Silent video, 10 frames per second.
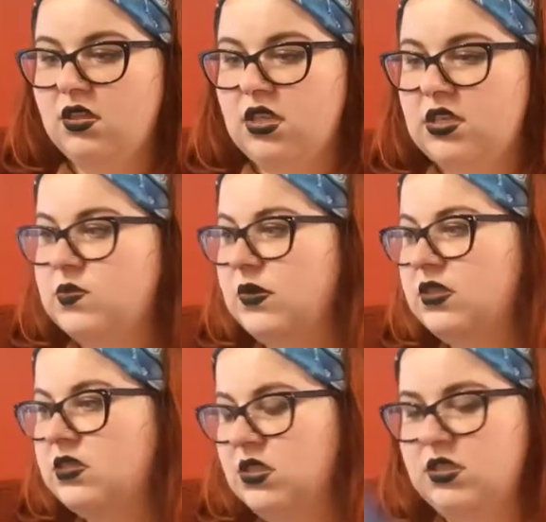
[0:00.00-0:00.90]
These
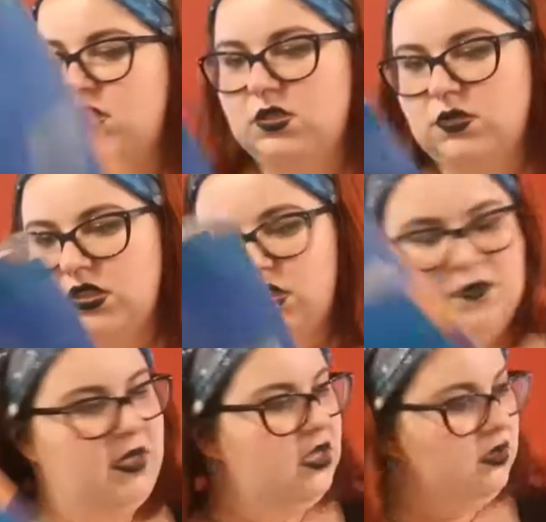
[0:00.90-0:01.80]
ones, I don't know what these are
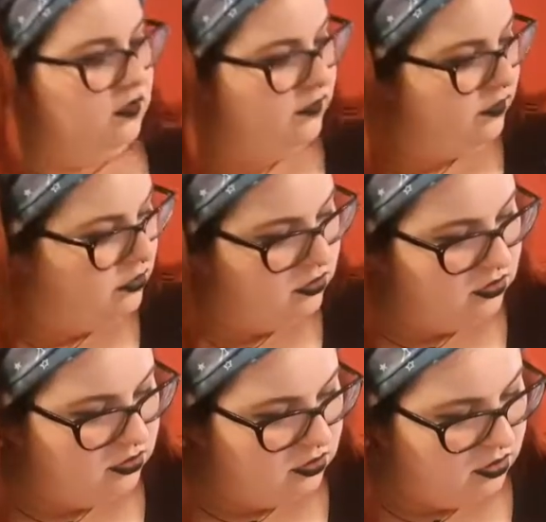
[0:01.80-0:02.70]
made of,
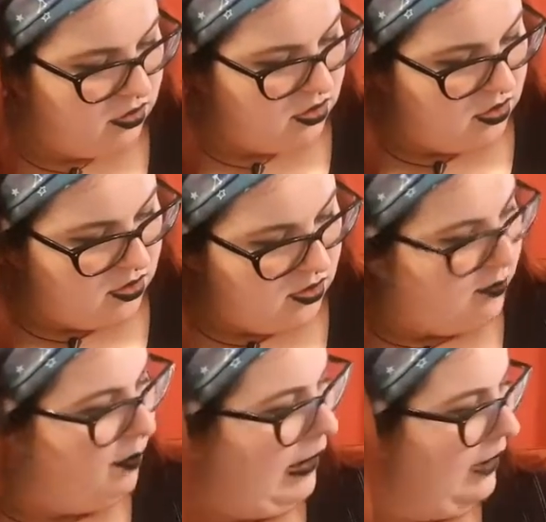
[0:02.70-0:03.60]

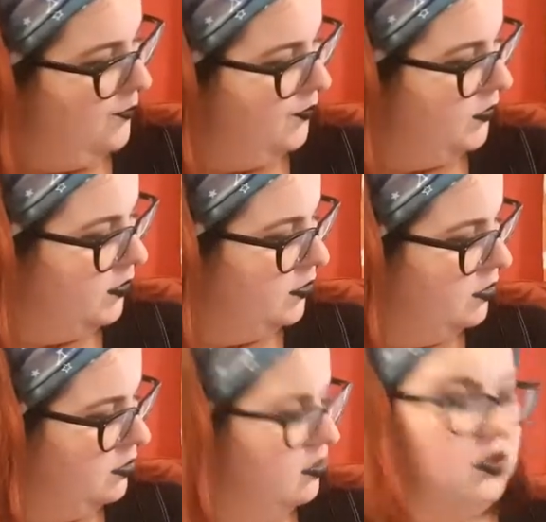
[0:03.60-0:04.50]
but
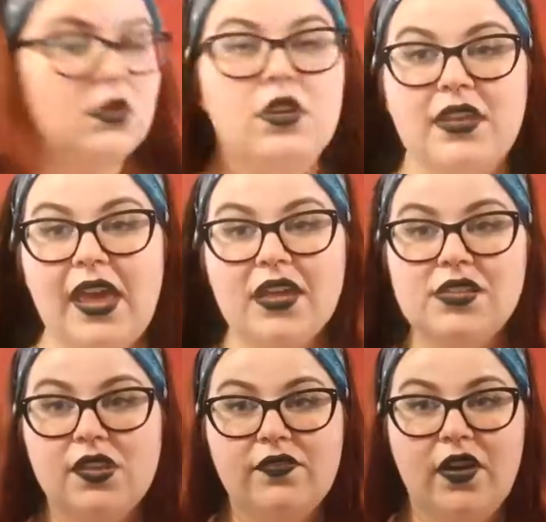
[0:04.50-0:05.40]
yeah,
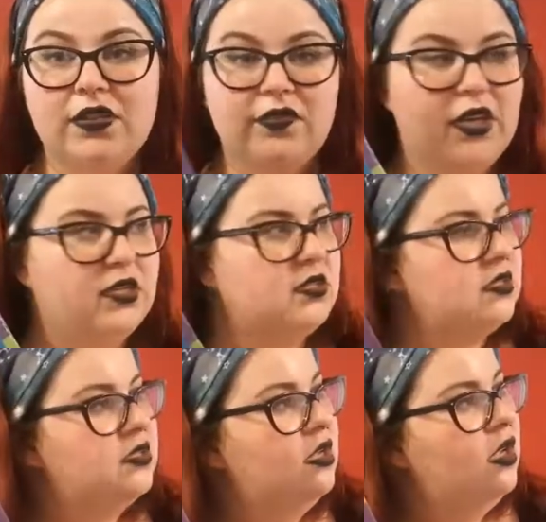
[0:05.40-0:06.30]
so file dividers.